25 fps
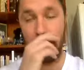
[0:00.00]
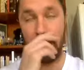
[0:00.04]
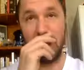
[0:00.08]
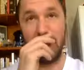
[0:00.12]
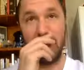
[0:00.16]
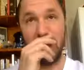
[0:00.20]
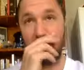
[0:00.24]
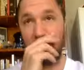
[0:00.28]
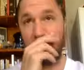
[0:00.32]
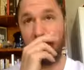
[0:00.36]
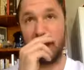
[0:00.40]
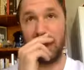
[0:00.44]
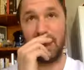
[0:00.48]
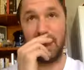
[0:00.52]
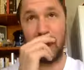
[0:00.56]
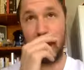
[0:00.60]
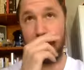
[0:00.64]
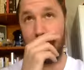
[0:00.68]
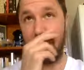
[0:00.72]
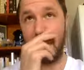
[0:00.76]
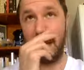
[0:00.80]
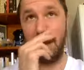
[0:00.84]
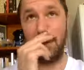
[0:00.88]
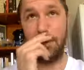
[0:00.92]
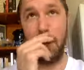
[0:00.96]
So just
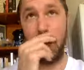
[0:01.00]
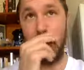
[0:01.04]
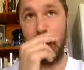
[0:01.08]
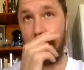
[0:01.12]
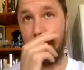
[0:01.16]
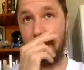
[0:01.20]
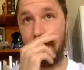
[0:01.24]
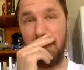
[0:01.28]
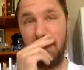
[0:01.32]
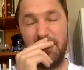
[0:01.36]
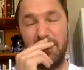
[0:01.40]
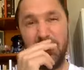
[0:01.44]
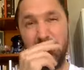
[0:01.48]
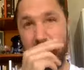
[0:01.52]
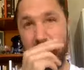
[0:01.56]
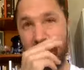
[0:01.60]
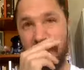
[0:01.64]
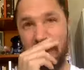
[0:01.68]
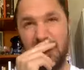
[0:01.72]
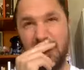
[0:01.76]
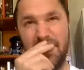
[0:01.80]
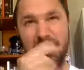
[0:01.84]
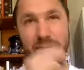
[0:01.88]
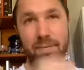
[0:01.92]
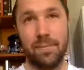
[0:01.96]
keep that in mind.
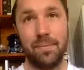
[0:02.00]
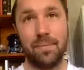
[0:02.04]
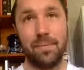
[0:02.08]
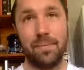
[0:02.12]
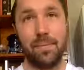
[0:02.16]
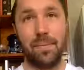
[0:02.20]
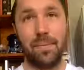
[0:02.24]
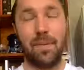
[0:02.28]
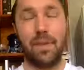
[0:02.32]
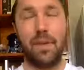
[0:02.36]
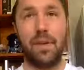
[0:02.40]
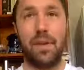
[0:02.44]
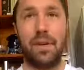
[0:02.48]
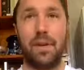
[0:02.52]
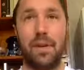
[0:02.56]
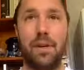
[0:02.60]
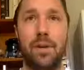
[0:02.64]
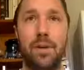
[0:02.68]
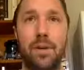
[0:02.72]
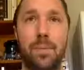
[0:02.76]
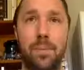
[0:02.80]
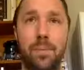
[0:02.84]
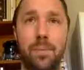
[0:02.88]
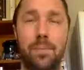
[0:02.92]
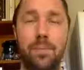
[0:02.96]

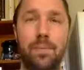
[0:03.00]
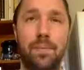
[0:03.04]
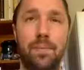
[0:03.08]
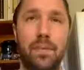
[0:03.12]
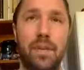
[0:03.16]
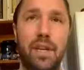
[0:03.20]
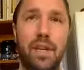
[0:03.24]
And